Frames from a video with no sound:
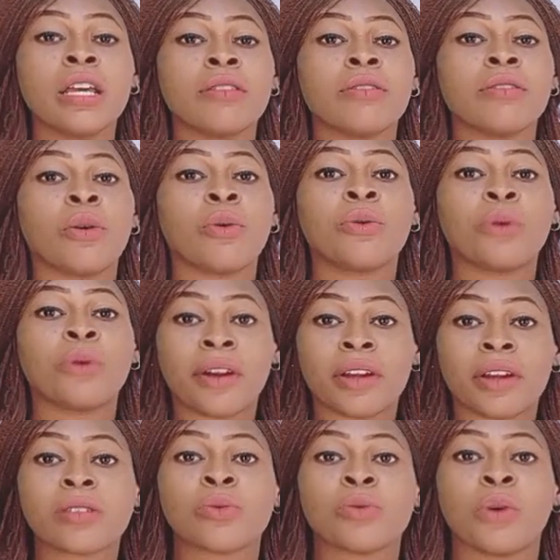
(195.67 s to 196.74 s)
the
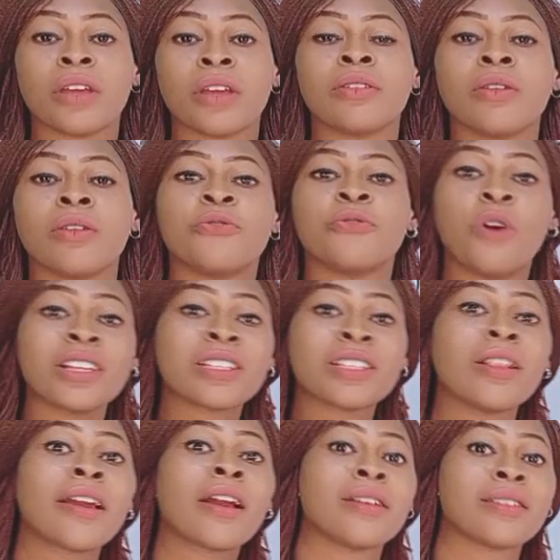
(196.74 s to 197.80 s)
words with the
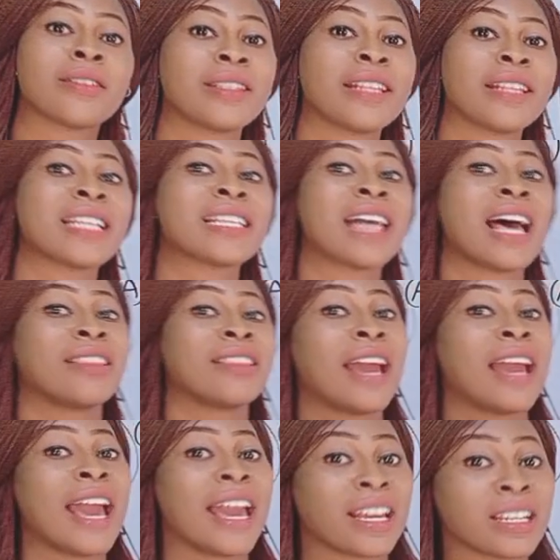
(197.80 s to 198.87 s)
voiceless consonant at the
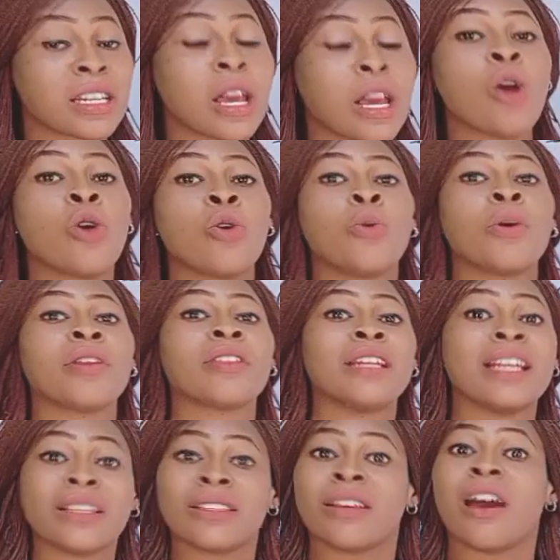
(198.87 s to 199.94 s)
end with the
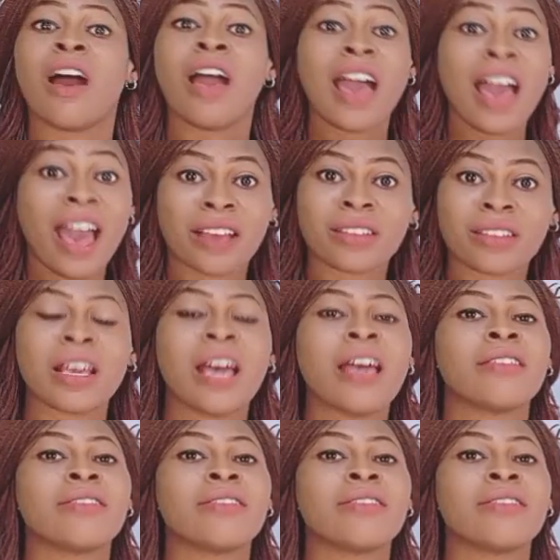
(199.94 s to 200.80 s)
letter S,